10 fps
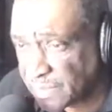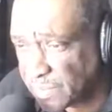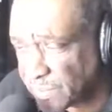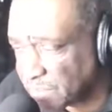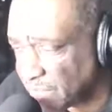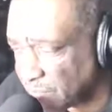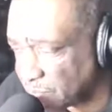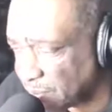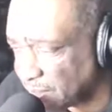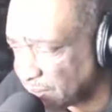with Charles
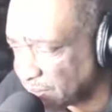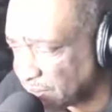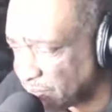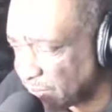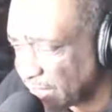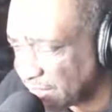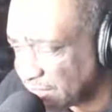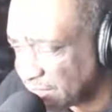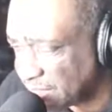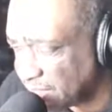Butler.
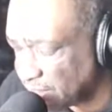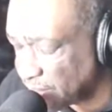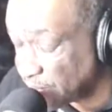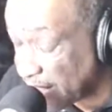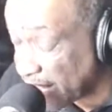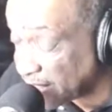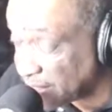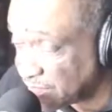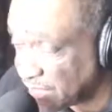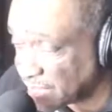The Reality
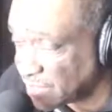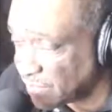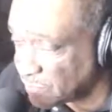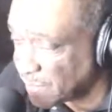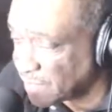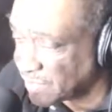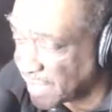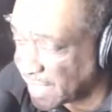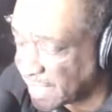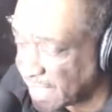Check,
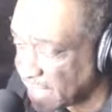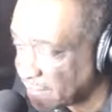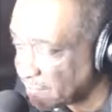charlesbutler.com.